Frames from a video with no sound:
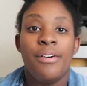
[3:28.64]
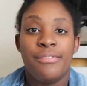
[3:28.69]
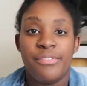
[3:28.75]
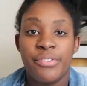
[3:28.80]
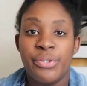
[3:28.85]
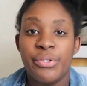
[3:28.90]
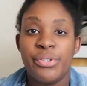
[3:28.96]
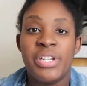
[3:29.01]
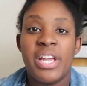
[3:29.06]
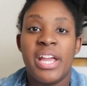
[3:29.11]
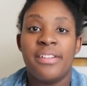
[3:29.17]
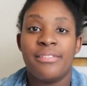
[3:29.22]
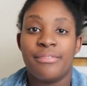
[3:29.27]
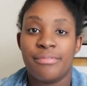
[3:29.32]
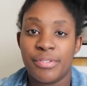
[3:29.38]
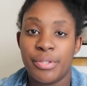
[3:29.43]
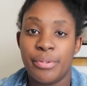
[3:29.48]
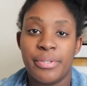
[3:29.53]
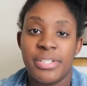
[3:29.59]
food and
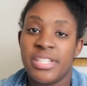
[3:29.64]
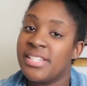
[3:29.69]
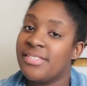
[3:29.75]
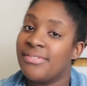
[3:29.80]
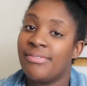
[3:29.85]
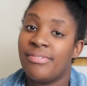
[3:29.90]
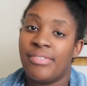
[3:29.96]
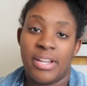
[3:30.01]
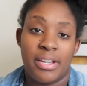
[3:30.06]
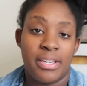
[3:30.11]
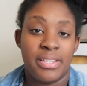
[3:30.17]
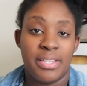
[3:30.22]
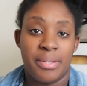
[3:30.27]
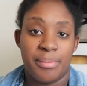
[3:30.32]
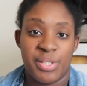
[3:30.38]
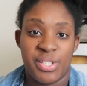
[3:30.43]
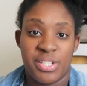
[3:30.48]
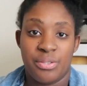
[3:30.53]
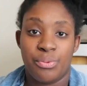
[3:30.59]
fluid is very
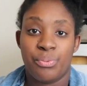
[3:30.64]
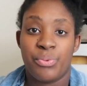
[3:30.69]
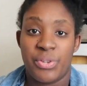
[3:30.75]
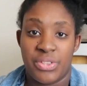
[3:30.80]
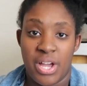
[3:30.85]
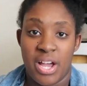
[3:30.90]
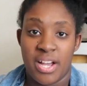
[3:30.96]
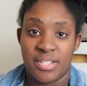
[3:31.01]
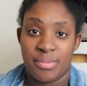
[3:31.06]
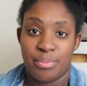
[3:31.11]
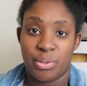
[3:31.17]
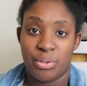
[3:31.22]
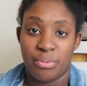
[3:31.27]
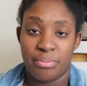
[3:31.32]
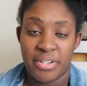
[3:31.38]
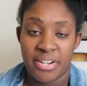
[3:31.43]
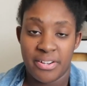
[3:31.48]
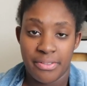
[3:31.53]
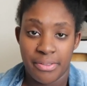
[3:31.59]
limited with a hospital
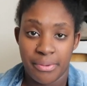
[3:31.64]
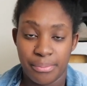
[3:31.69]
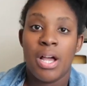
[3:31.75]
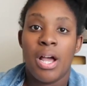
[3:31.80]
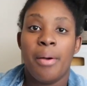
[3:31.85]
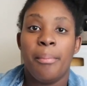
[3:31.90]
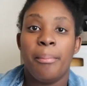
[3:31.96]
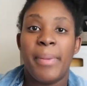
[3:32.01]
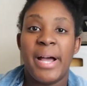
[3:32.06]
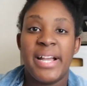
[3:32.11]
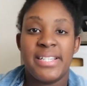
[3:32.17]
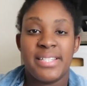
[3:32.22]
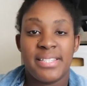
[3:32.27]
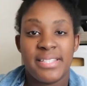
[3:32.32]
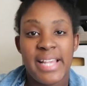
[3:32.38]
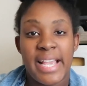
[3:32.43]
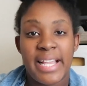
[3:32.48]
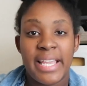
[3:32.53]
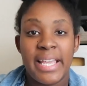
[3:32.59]
birth. My
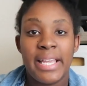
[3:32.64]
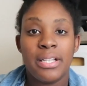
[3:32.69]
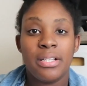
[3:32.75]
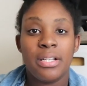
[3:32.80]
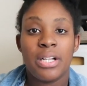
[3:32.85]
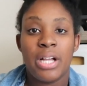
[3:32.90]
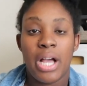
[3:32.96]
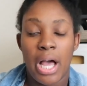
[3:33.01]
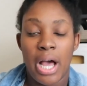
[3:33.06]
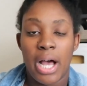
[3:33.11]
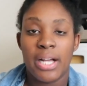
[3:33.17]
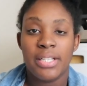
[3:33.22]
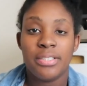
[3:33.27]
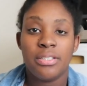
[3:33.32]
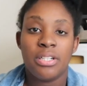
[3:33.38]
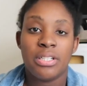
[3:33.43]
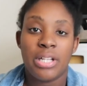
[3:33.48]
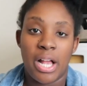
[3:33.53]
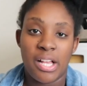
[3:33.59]
second
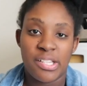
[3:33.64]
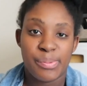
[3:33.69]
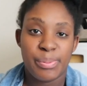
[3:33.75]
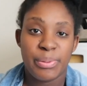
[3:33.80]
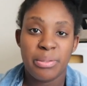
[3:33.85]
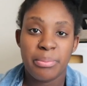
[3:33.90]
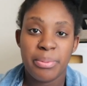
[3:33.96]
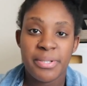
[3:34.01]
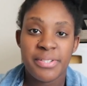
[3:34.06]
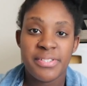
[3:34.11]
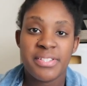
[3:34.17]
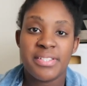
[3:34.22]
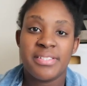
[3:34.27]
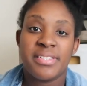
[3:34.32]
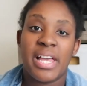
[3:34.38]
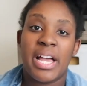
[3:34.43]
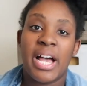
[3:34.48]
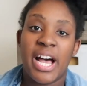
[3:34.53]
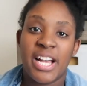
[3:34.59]
con on hospital births
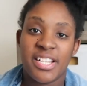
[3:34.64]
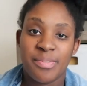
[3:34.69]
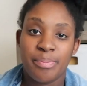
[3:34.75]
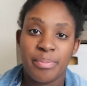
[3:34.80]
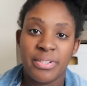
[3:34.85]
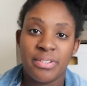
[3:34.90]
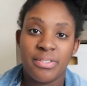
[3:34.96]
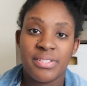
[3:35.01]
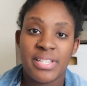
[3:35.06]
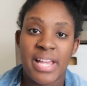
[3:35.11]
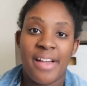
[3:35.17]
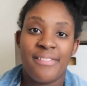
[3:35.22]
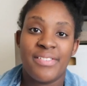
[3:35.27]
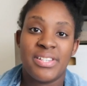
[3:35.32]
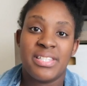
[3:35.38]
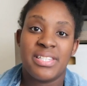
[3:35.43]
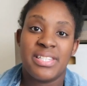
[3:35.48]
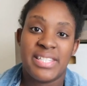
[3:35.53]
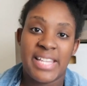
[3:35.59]
is that hospitals have
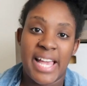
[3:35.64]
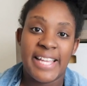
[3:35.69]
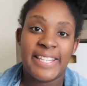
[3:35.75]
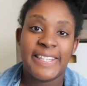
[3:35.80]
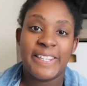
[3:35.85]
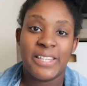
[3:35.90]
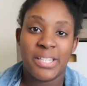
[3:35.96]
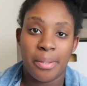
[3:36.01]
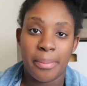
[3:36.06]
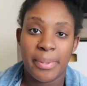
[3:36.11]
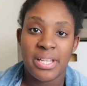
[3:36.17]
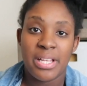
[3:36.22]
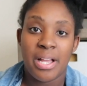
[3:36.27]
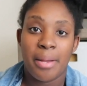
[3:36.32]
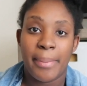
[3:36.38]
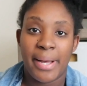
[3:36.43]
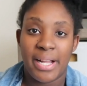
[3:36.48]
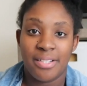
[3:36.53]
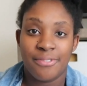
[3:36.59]
a set limit
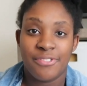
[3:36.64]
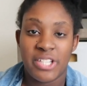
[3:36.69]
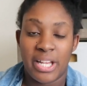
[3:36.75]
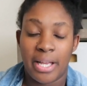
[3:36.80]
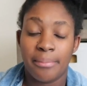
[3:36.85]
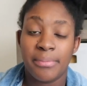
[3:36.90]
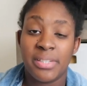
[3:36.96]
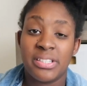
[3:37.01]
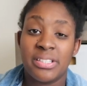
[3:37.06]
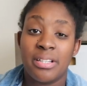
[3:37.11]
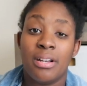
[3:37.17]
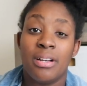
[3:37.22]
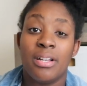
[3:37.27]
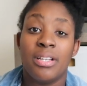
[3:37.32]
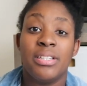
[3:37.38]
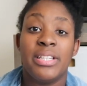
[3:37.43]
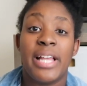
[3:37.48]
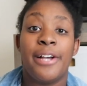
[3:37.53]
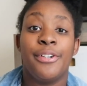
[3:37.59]
amount of time that
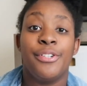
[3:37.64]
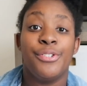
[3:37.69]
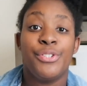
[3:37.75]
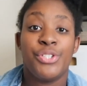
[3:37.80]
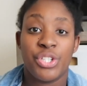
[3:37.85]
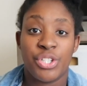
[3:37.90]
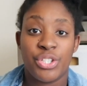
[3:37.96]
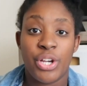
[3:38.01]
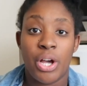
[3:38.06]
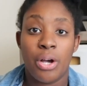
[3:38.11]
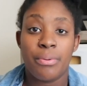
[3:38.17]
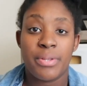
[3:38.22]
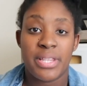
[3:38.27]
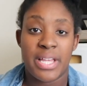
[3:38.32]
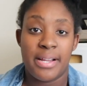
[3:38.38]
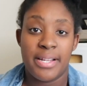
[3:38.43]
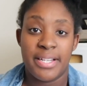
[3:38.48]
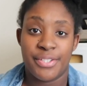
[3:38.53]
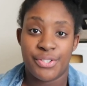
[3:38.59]
they'll allow you to go
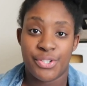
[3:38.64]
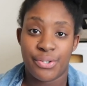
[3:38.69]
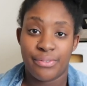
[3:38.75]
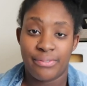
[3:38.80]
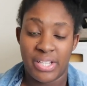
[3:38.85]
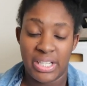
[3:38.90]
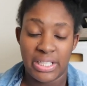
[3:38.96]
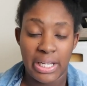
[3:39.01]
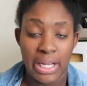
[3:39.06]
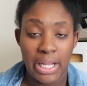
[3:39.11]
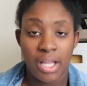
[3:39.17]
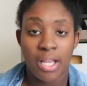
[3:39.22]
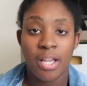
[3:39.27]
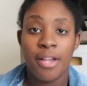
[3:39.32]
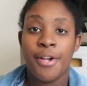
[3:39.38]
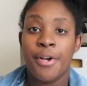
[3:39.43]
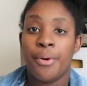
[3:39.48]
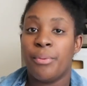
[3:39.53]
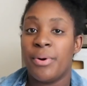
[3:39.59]
without intervening,
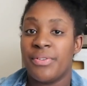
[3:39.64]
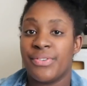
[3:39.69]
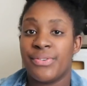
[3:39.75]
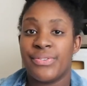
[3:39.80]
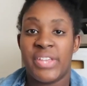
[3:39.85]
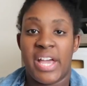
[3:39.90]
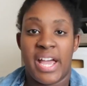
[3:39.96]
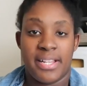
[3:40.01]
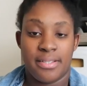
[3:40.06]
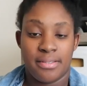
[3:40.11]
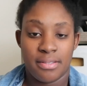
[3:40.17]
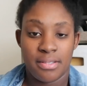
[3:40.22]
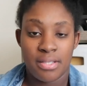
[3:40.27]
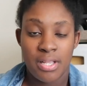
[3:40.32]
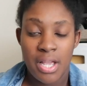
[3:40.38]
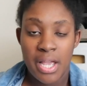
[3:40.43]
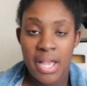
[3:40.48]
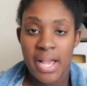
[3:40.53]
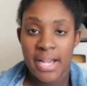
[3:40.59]
whether
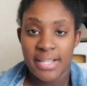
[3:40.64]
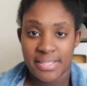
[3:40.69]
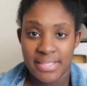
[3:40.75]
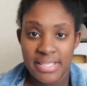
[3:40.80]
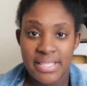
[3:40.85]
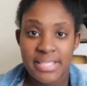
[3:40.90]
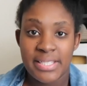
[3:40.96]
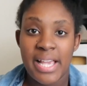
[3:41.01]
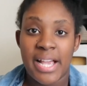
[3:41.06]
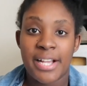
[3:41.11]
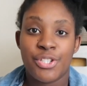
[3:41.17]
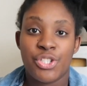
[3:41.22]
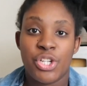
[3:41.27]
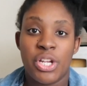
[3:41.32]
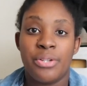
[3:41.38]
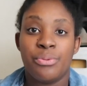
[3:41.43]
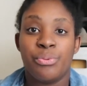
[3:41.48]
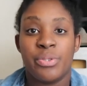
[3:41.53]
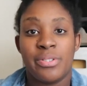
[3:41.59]
that's a
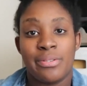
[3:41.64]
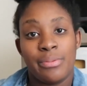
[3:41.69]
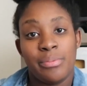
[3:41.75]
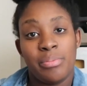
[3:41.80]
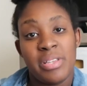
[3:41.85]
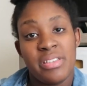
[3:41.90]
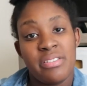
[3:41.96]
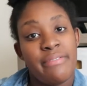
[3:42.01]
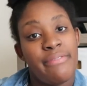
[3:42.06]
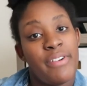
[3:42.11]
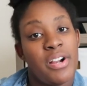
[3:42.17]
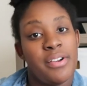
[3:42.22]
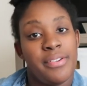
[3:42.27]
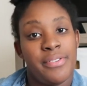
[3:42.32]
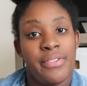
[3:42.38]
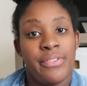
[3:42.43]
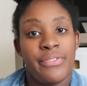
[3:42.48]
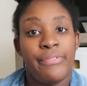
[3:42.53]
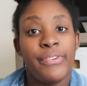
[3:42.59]
C-section, which would be the
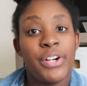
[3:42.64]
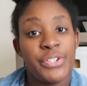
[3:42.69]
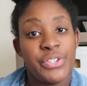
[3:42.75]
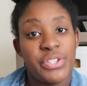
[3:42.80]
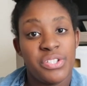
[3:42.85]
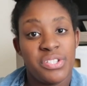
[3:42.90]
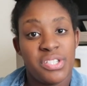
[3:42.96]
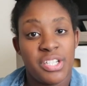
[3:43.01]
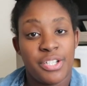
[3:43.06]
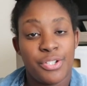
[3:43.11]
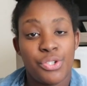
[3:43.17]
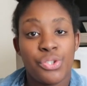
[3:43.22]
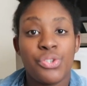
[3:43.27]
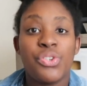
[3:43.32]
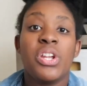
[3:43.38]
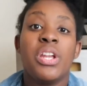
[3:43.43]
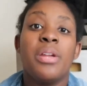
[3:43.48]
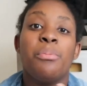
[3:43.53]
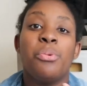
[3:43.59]
farthest
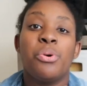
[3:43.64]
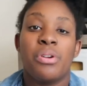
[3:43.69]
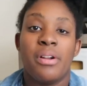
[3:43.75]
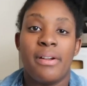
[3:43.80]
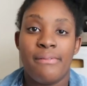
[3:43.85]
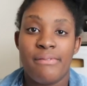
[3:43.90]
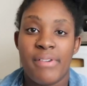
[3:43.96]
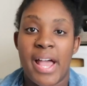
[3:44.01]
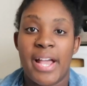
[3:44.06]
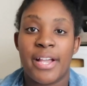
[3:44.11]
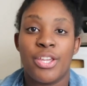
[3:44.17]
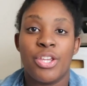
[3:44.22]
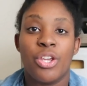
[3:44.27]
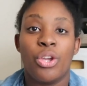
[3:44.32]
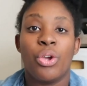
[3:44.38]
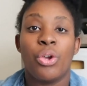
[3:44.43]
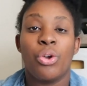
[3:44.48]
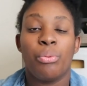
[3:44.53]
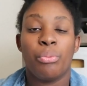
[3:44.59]
extreme, or a
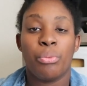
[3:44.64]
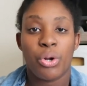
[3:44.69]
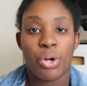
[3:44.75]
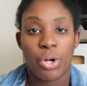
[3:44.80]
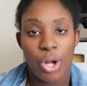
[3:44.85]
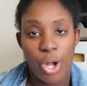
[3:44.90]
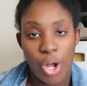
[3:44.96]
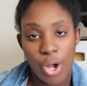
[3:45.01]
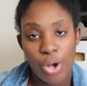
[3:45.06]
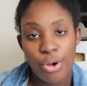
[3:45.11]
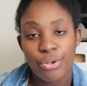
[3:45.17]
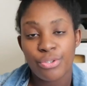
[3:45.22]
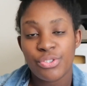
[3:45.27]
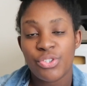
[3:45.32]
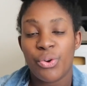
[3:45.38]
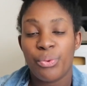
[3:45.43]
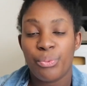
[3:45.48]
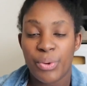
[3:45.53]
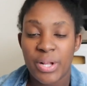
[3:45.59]
vacuum or a
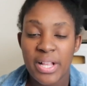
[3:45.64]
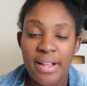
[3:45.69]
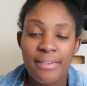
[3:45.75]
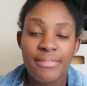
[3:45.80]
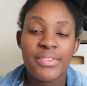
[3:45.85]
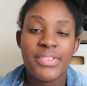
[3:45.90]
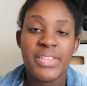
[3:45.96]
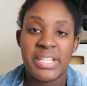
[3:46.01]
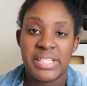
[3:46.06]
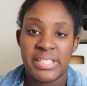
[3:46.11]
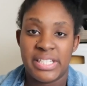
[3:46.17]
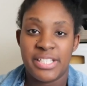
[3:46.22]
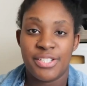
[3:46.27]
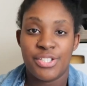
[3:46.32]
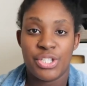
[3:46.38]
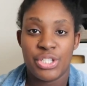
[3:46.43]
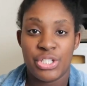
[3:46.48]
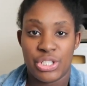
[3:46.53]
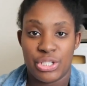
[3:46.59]
hose or whatever they
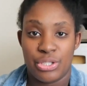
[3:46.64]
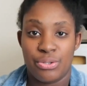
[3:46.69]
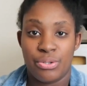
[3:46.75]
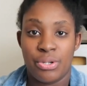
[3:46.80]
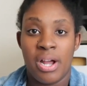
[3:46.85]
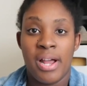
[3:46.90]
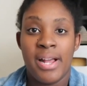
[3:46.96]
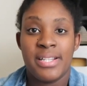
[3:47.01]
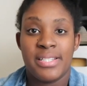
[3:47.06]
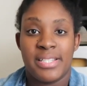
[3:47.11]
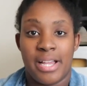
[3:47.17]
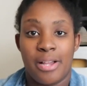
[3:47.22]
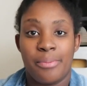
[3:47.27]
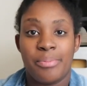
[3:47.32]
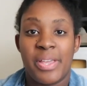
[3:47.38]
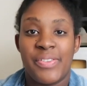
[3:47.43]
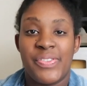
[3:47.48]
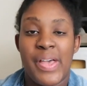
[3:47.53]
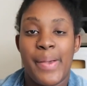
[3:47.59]
need to do to
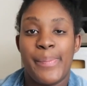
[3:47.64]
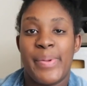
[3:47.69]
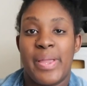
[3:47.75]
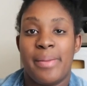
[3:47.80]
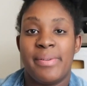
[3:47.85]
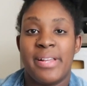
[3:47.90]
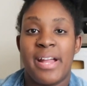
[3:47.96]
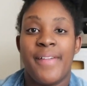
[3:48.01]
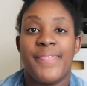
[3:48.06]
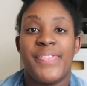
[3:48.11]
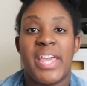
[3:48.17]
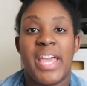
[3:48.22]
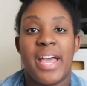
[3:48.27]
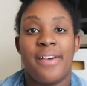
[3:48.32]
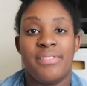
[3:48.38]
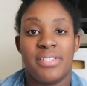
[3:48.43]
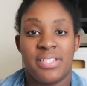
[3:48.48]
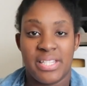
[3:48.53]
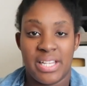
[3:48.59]
help get that baby out. They
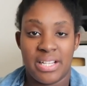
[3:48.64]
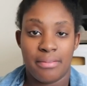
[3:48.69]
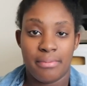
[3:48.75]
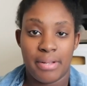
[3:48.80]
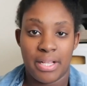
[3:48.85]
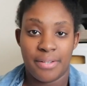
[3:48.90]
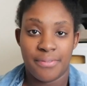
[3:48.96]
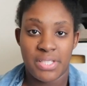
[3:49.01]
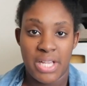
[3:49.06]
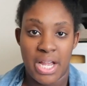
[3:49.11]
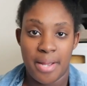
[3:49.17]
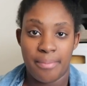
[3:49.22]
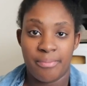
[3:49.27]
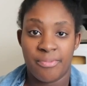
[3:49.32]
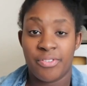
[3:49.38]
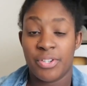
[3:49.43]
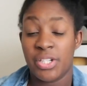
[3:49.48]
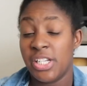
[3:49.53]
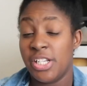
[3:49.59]
have a set amount of
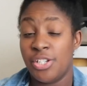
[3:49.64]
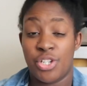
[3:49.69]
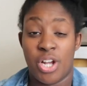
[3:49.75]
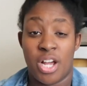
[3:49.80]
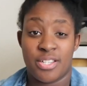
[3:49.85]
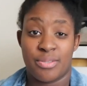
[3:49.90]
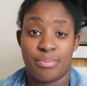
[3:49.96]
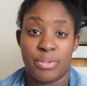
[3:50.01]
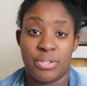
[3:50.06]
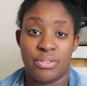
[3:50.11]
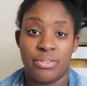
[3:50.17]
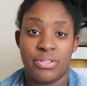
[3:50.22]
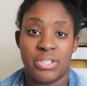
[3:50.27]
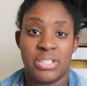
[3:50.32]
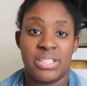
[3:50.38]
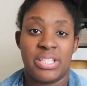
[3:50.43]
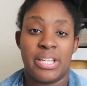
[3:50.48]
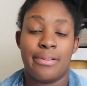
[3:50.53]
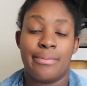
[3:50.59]
time for each hospital
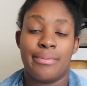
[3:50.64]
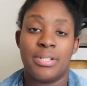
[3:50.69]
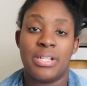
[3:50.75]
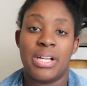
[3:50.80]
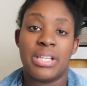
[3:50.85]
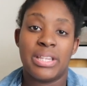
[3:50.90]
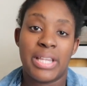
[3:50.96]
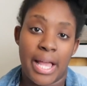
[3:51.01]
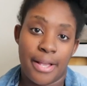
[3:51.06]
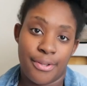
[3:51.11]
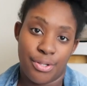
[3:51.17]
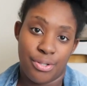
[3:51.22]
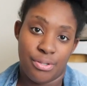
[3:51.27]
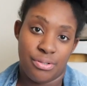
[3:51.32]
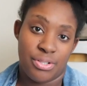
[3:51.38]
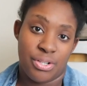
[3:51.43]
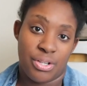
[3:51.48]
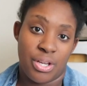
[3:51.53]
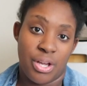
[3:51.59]
that they will allow you
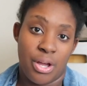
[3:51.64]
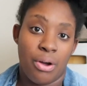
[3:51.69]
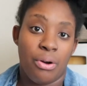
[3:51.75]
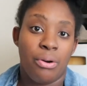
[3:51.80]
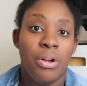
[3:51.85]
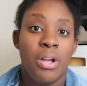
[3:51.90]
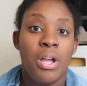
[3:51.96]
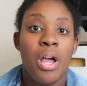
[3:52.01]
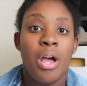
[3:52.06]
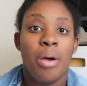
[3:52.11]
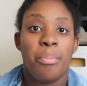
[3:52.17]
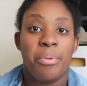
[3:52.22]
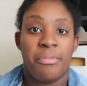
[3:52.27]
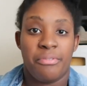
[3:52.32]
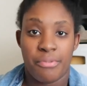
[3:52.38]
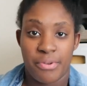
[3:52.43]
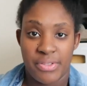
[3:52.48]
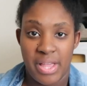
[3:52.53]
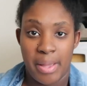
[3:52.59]
to go
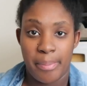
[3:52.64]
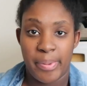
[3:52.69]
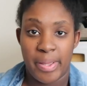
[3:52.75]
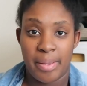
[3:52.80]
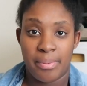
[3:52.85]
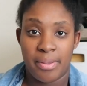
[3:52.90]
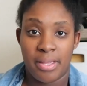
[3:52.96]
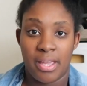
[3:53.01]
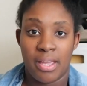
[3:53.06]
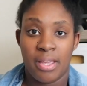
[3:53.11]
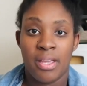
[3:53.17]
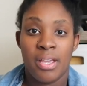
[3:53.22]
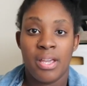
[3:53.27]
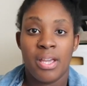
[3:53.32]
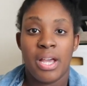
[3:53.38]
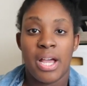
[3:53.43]
before that baby,